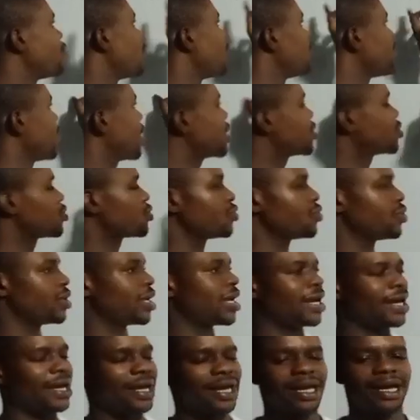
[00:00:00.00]
from here to
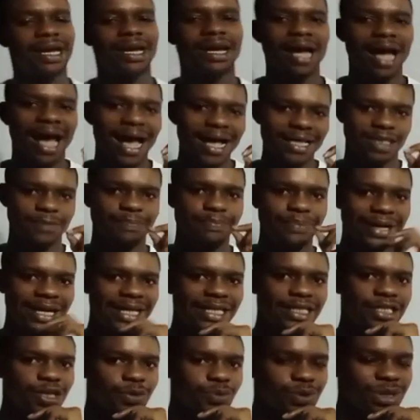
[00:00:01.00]
here as the
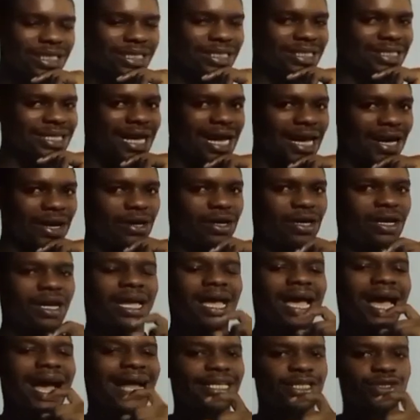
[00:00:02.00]
parent chain, which is 9,
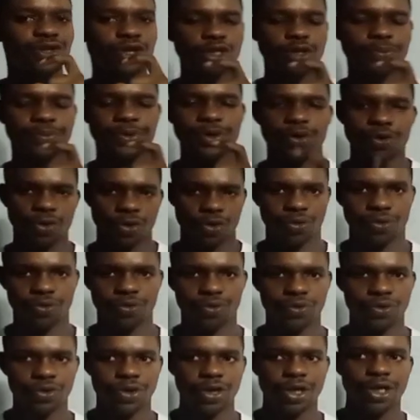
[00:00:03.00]
and it's going to be wrong.
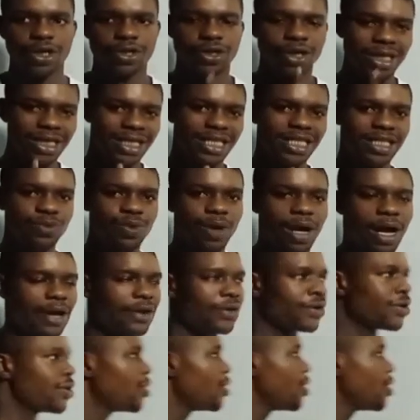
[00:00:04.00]
Then the reason why,